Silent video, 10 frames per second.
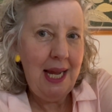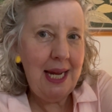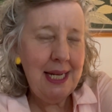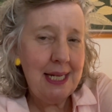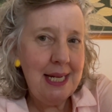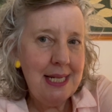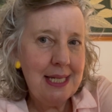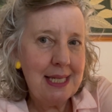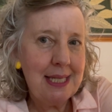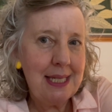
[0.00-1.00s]
It
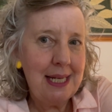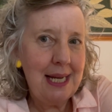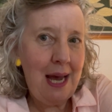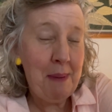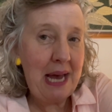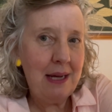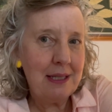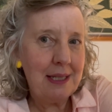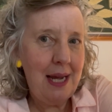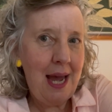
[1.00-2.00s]
is
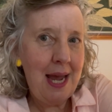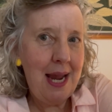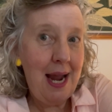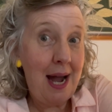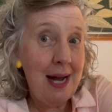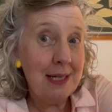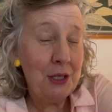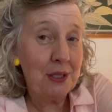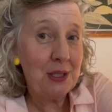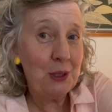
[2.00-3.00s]
about an
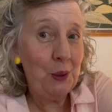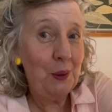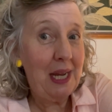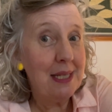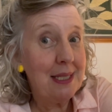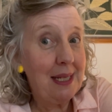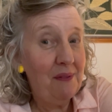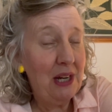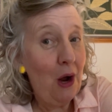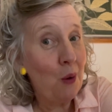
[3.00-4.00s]
artist who gets
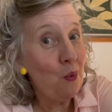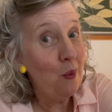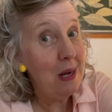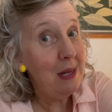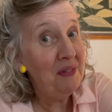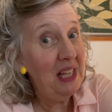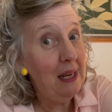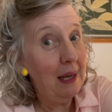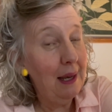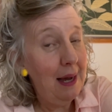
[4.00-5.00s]
given a rather
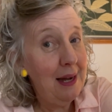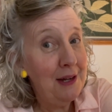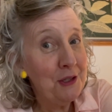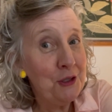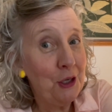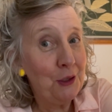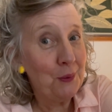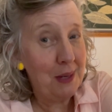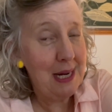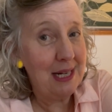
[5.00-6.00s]
large
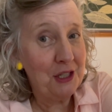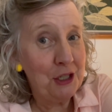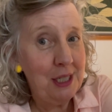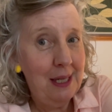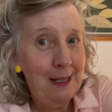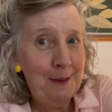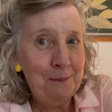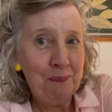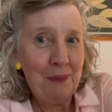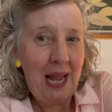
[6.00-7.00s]
grant
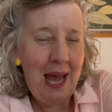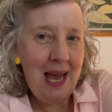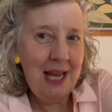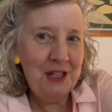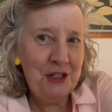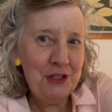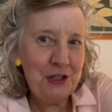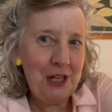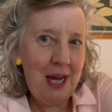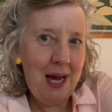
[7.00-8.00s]
and
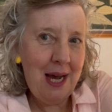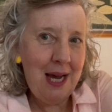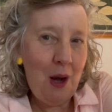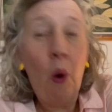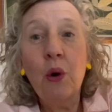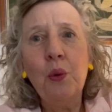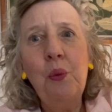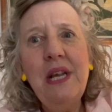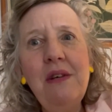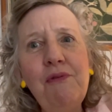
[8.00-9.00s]
or a
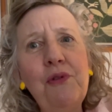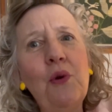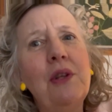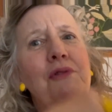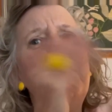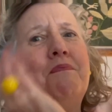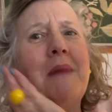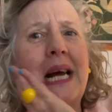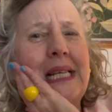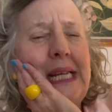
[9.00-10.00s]
windfall of
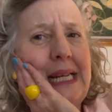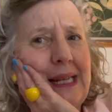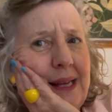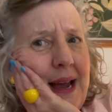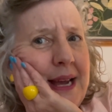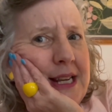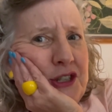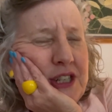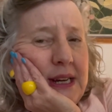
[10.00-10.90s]
money, and